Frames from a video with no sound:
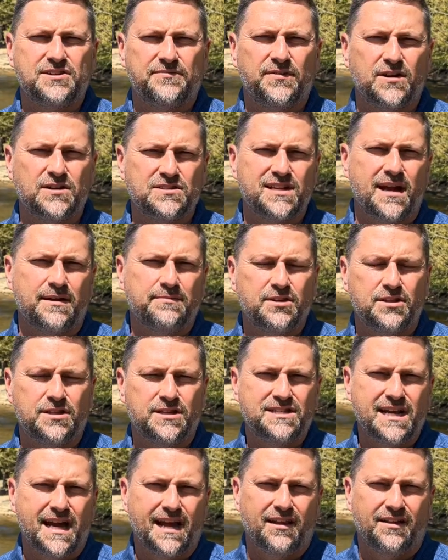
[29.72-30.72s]
your first time to the
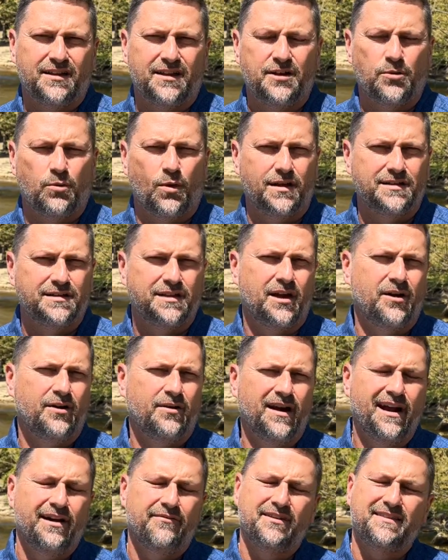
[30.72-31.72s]
channel and you're wanting to
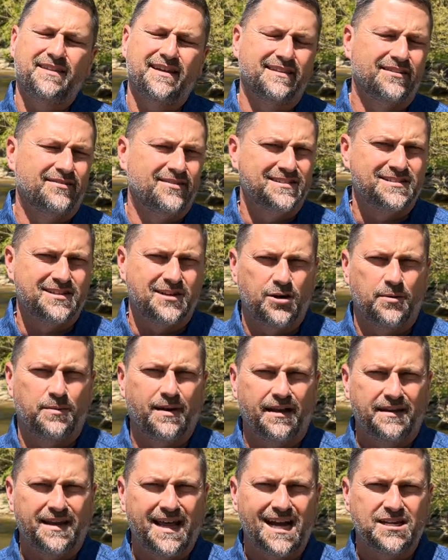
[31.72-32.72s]
know everything there is to know
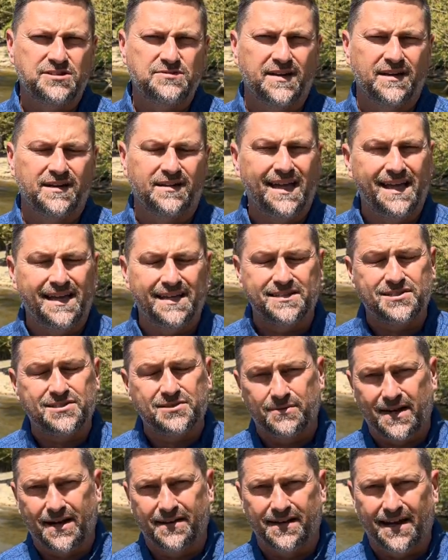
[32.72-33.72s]
about Nashville and the
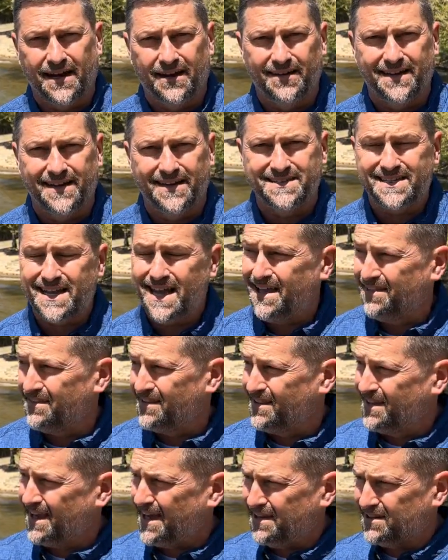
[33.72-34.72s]
surrounding areas and
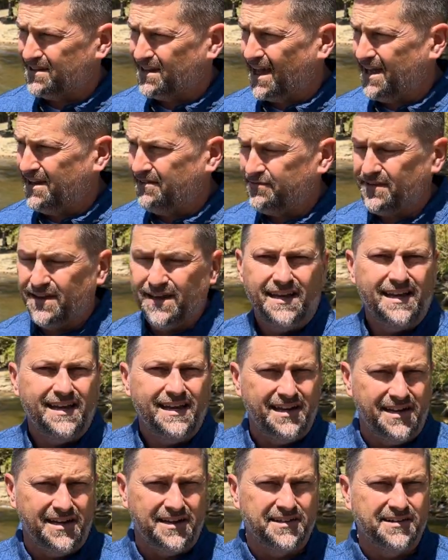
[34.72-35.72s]
the lake life
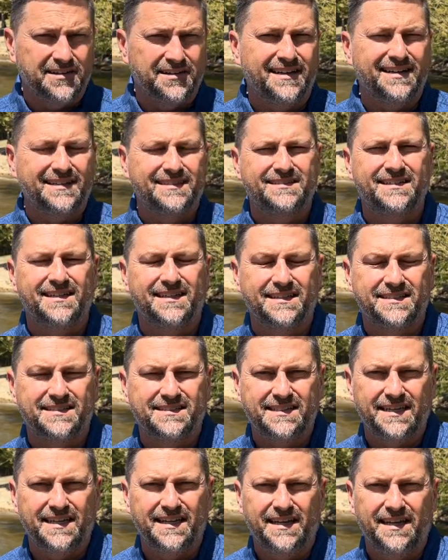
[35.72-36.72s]
here in
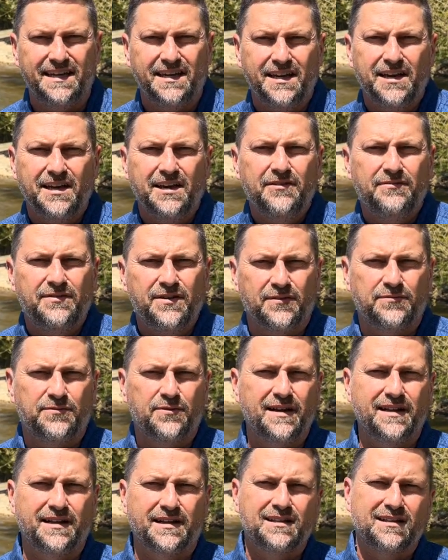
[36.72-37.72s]
Tennessee, feel
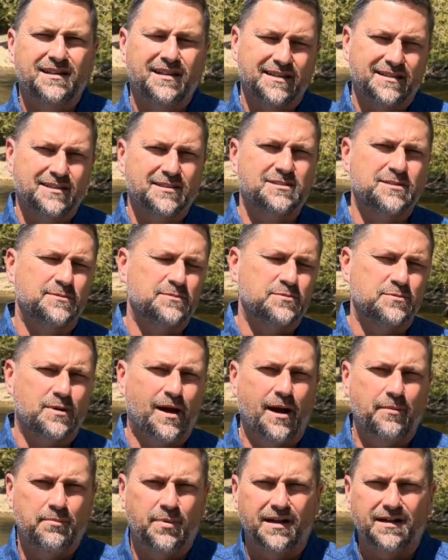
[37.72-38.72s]
free to click the
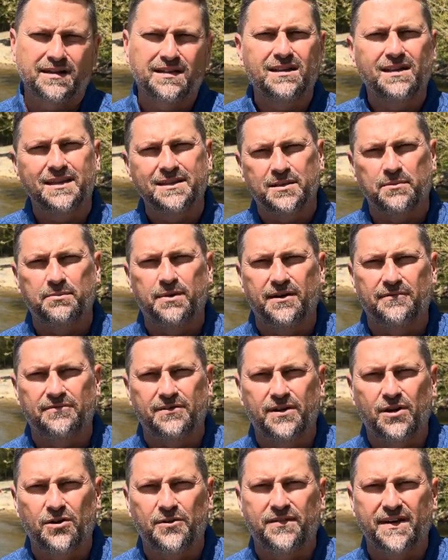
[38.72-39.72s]
subscribe button, click the bell
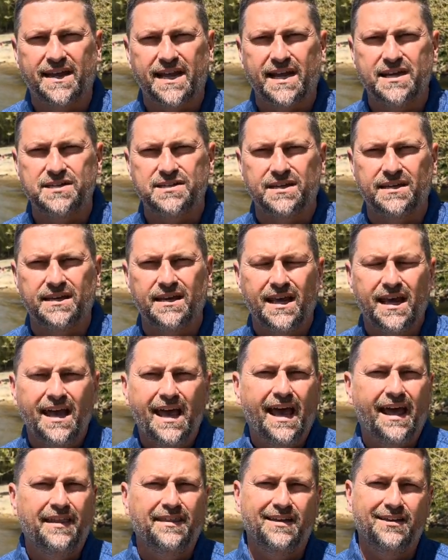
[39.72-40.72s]
for notification,
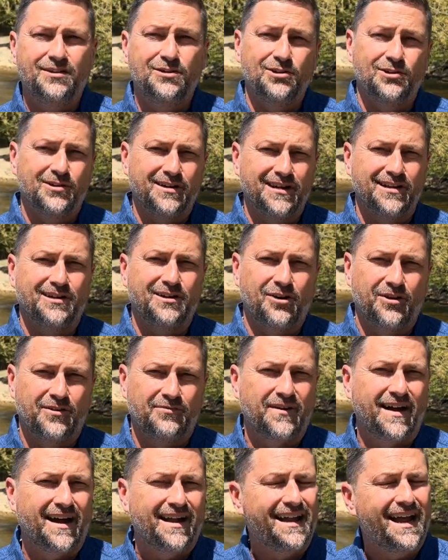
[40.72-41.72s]
and then you'll get
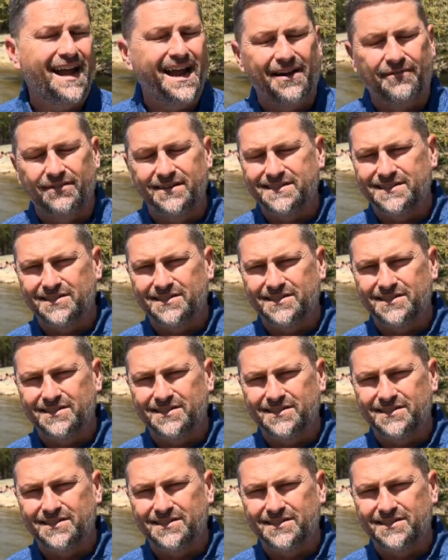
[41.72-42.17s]
notified every